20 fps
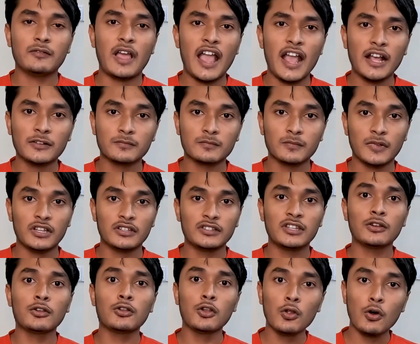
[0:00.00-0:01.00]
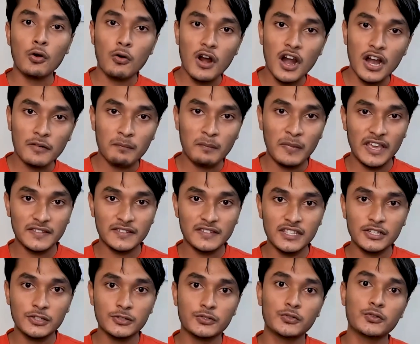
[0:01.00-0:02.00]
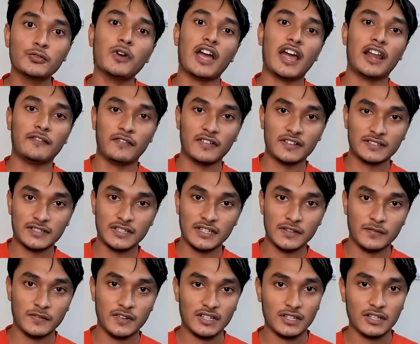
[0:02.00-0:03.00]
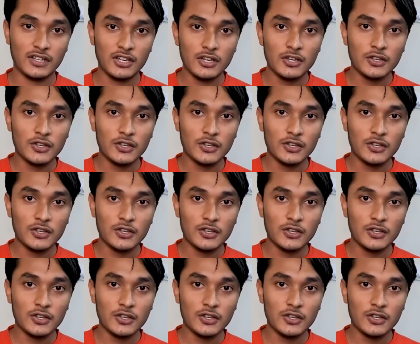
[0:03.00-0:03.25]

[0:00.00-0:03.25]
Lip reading: at the lower basic to advanced level.